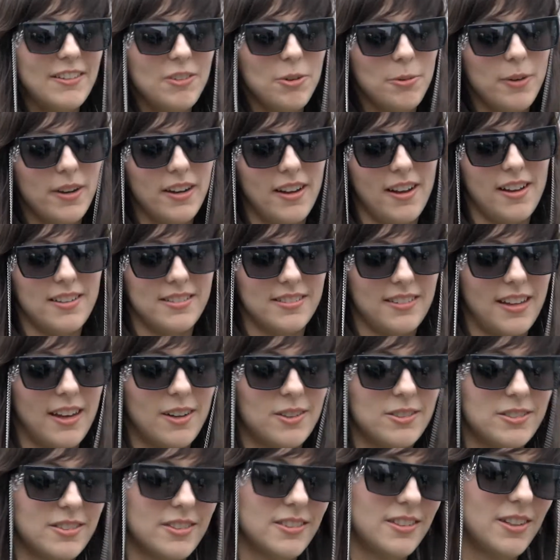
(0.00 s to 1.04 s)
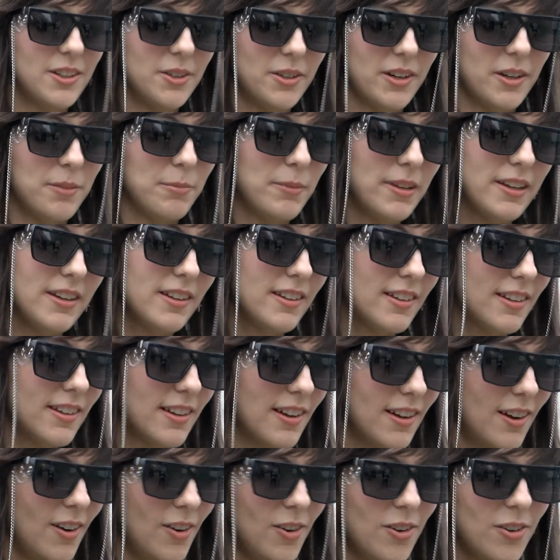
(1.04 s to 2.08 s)
Everybody has doubts, you know what I mean?
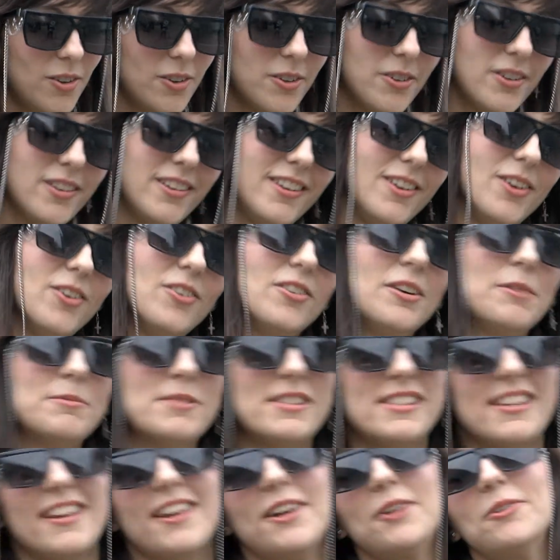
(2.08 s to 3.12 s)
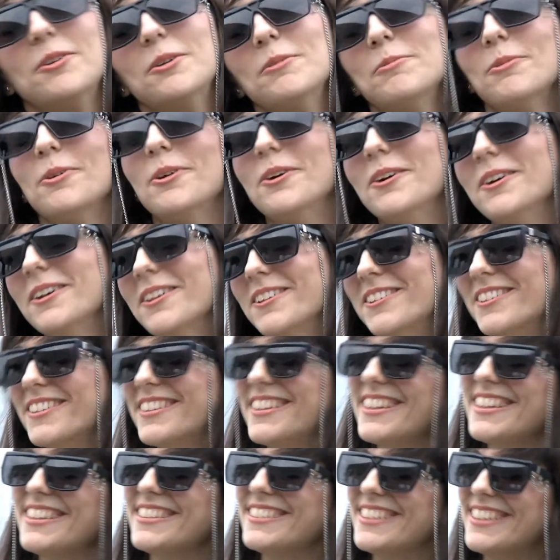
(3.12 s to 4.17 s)
Oh, no, I'm terrible, or
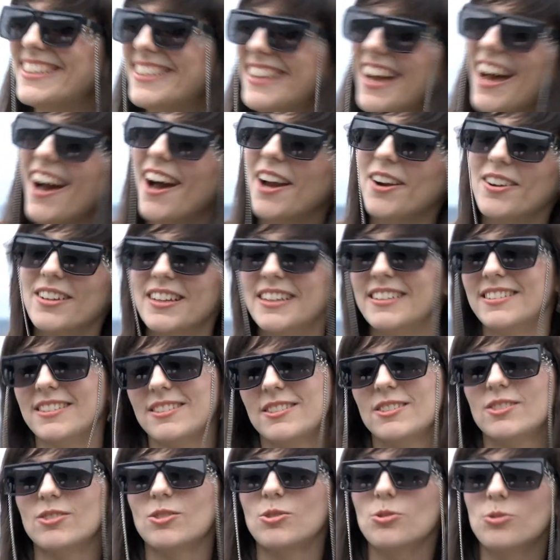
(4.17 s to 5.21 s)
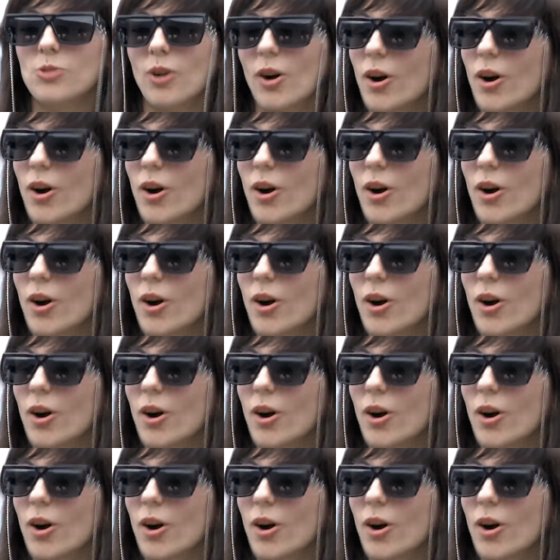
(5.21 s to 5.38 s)
this and that, or like this is too